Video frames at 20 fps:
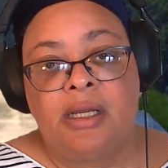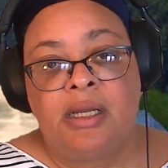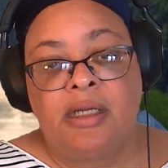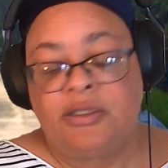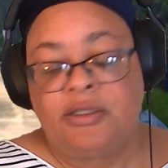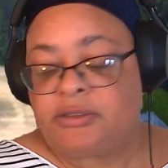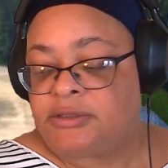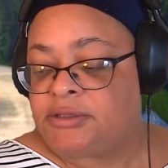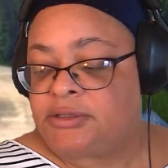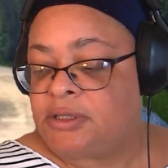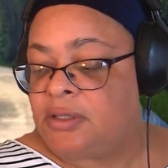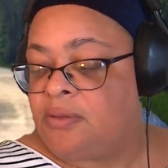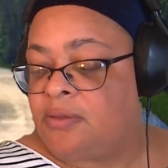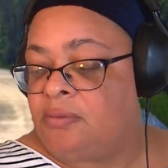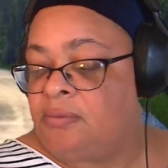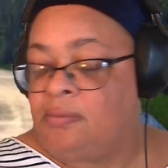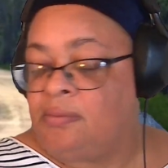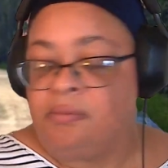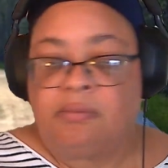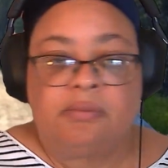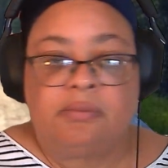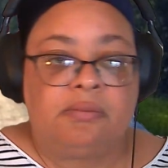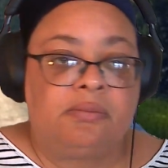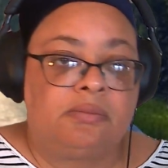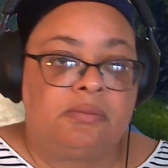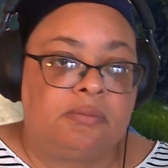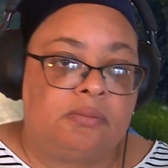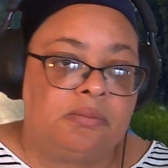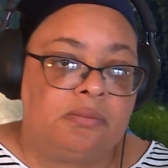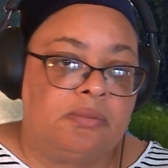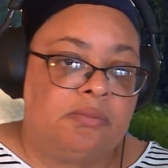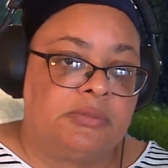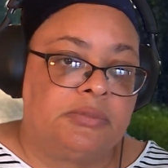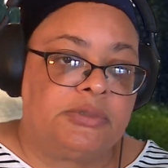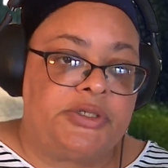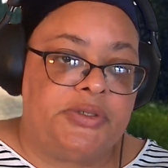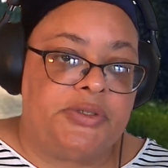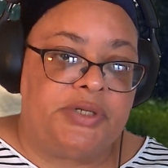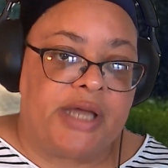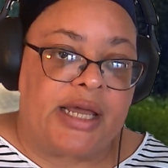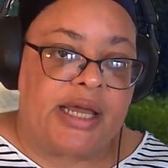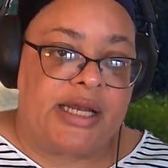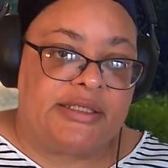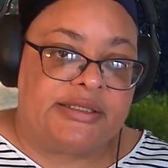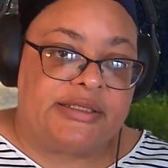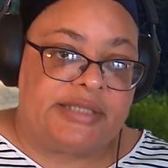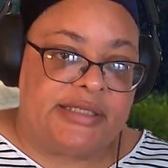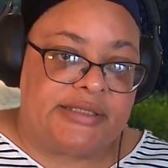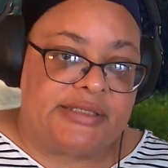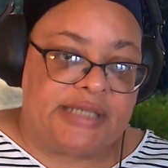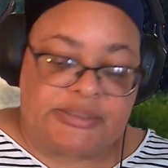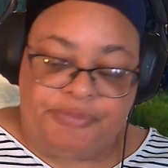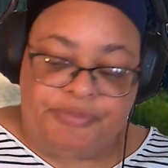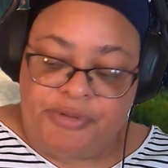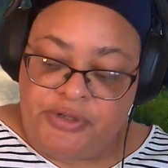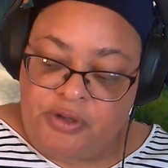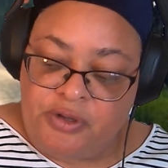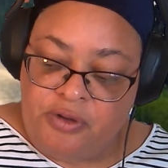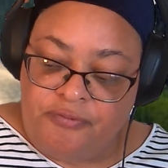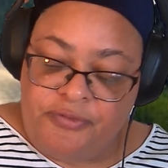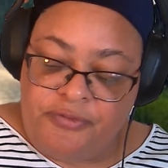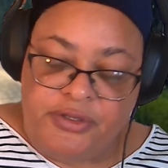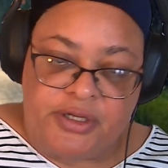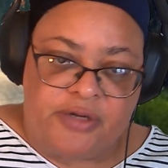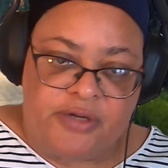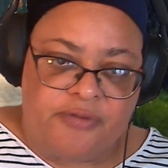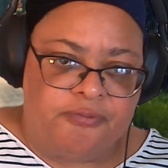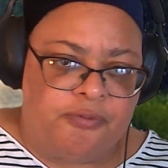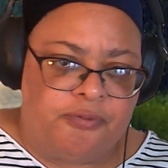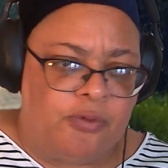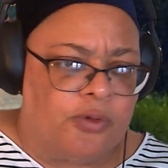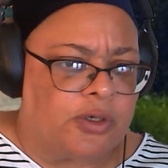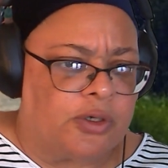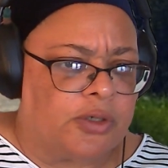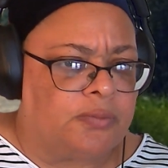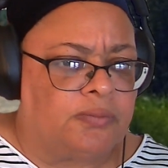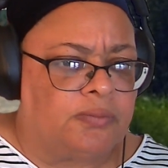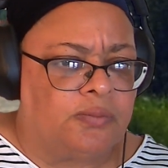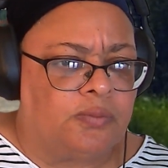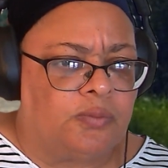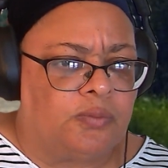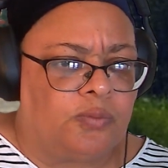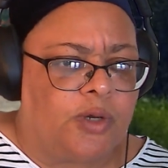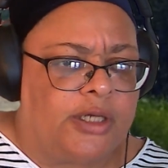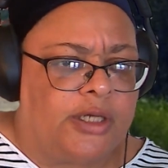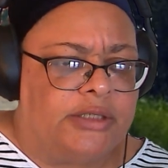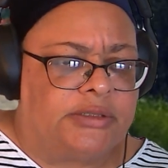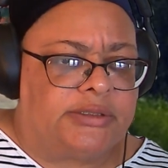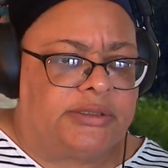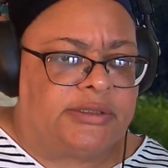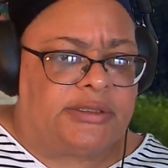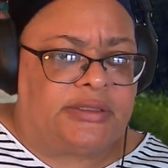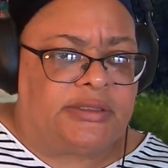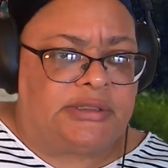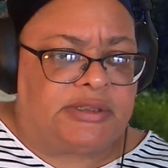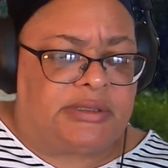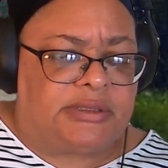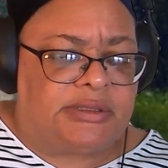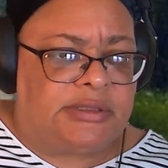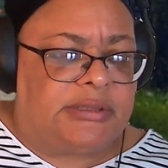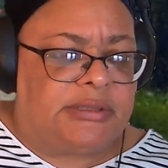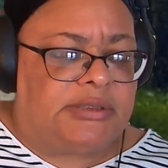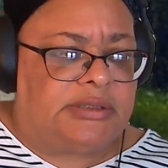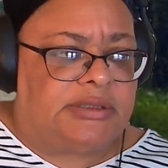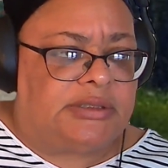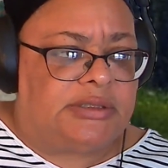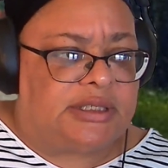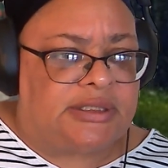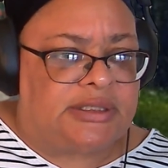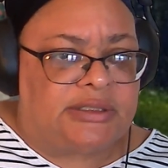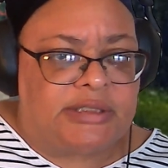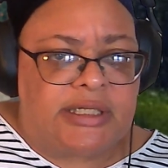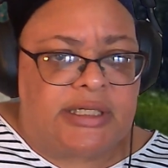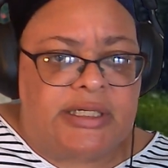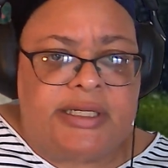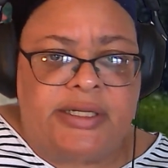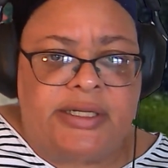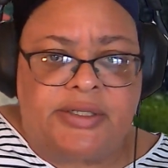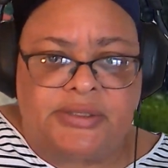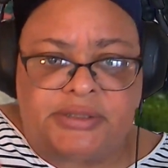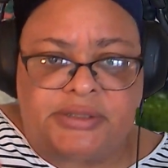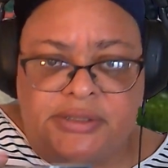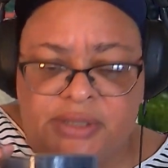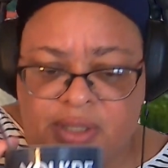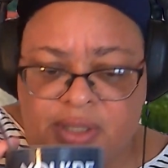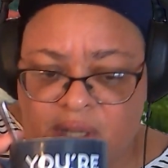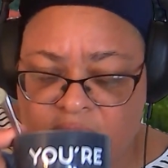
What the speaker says: So the United States has been over there for what, 60 years?